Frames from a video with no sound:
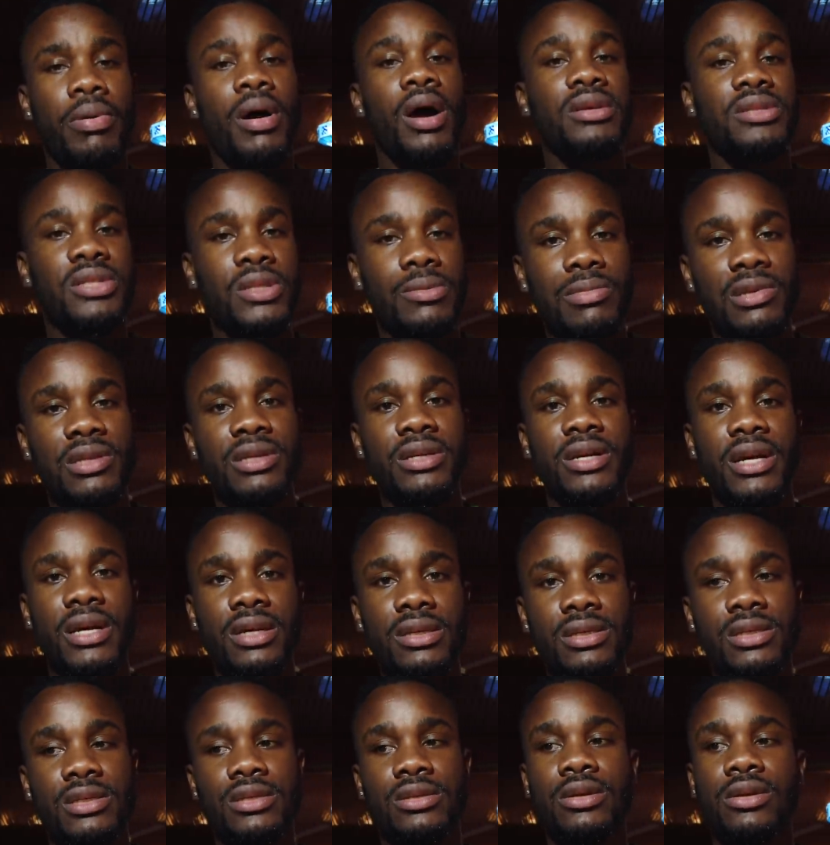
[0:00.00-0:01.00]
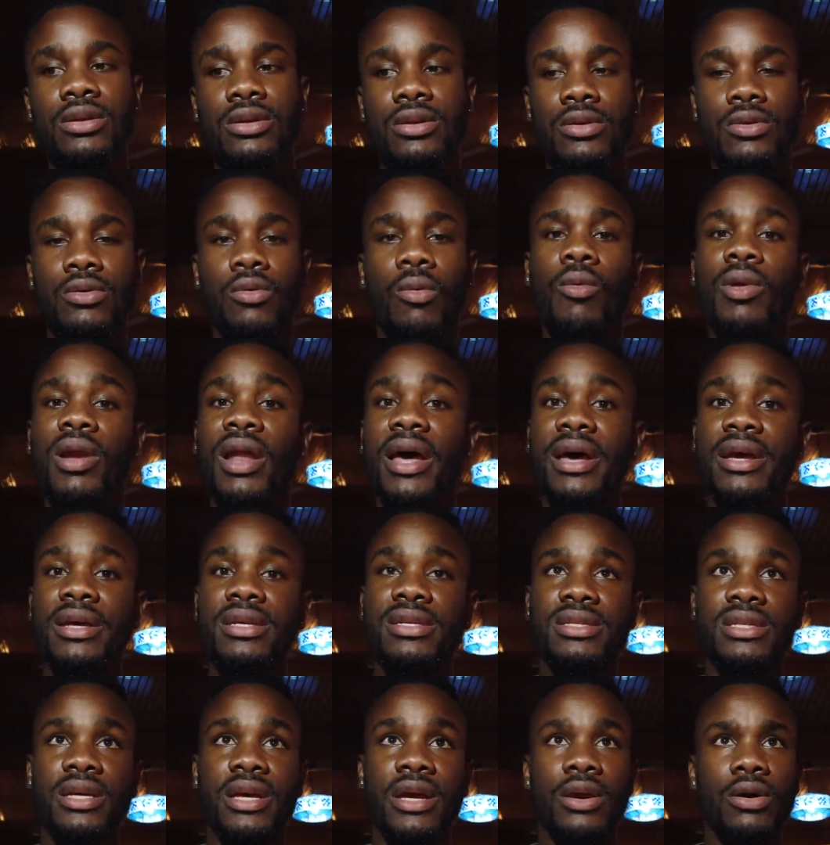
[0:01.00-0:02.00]
Possibly yes. Will
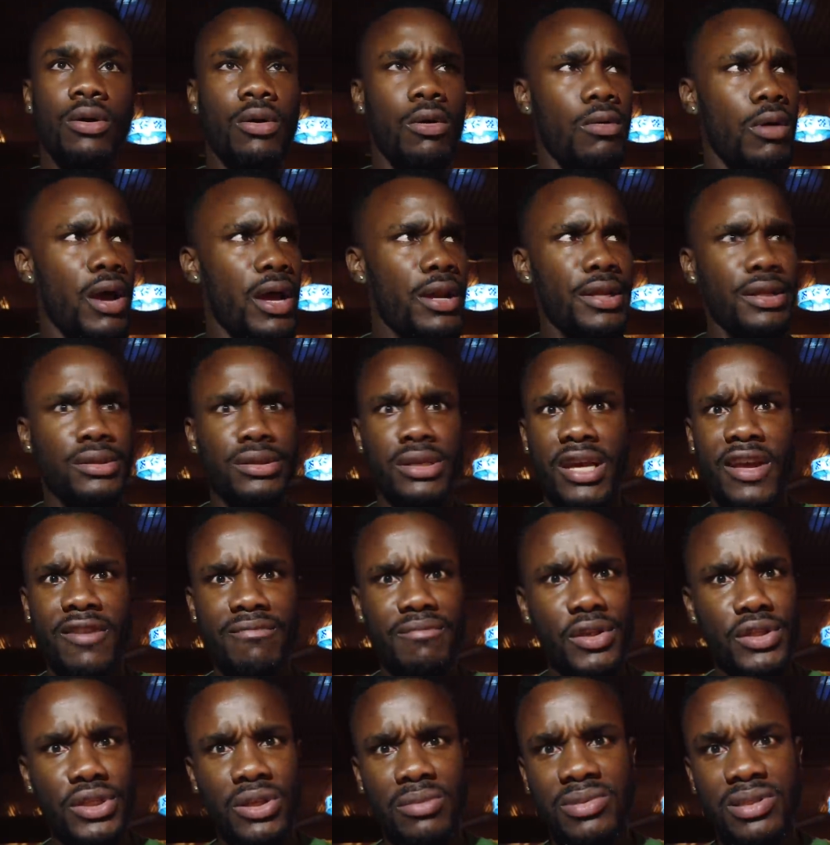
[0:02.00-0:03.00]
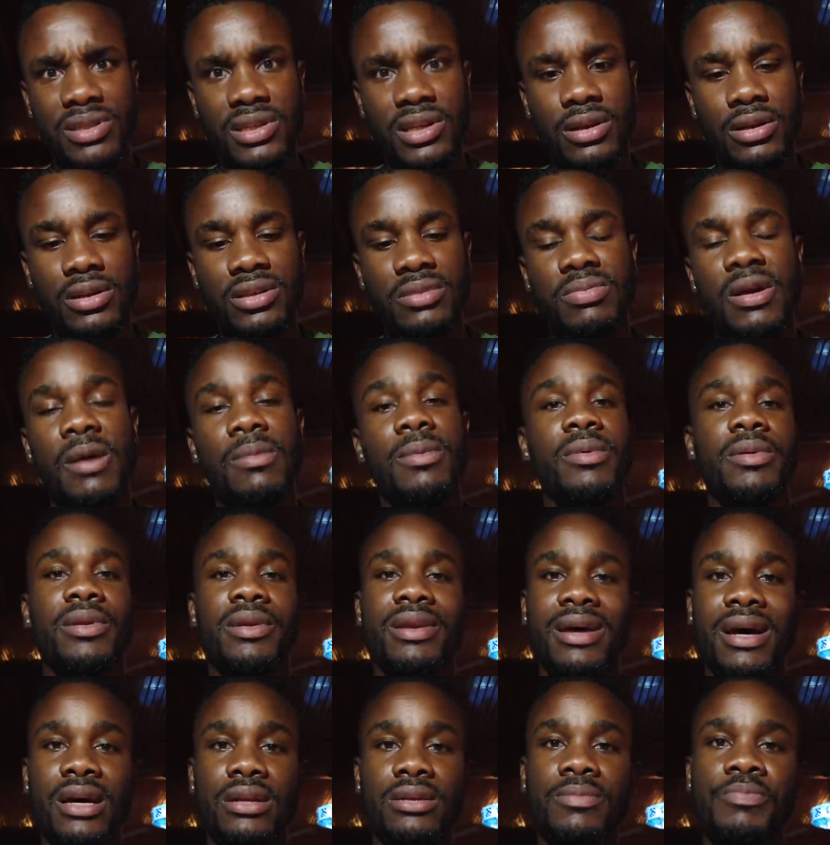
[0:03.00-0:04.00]
I say, oh, I need to have me some snails?
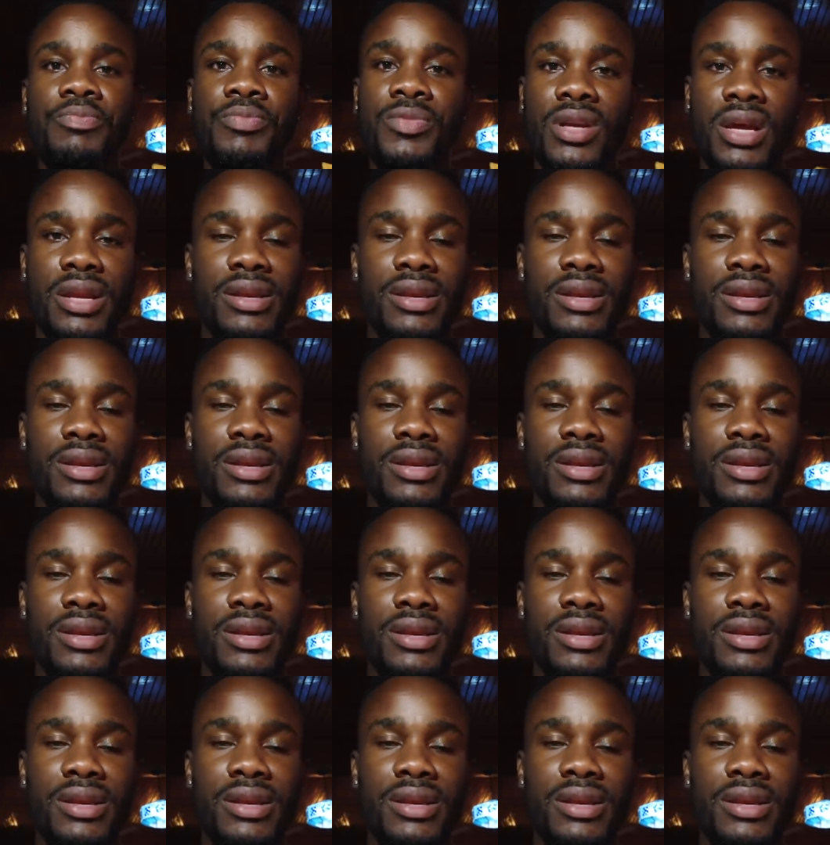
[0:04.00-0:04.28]
Probably not.